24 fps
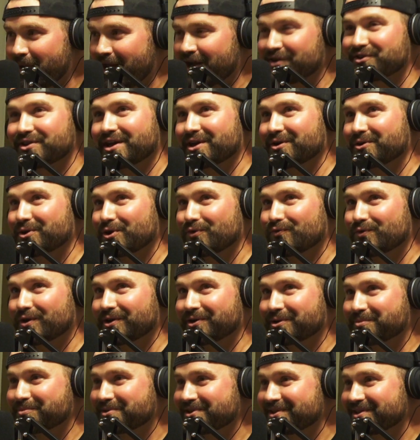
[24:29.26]
Actually, I don't know if
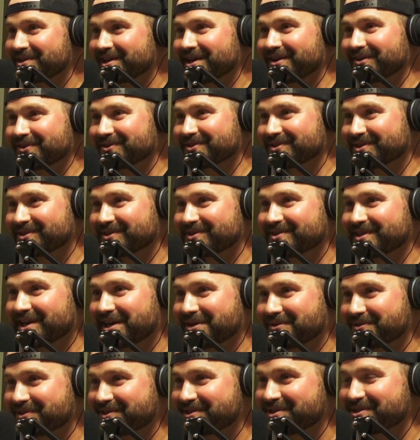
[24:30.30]
"Welcome to the End" is a good
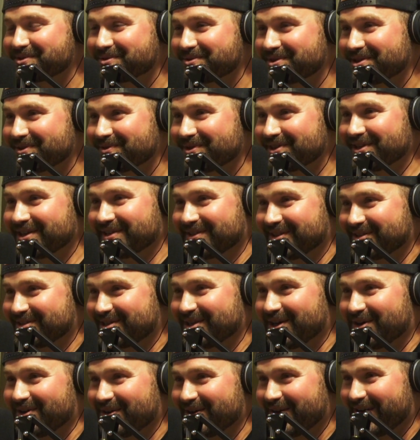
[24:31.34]
title, just because with everything that's
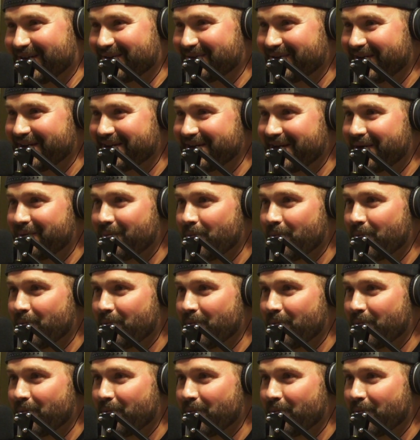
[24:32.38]
going on right now.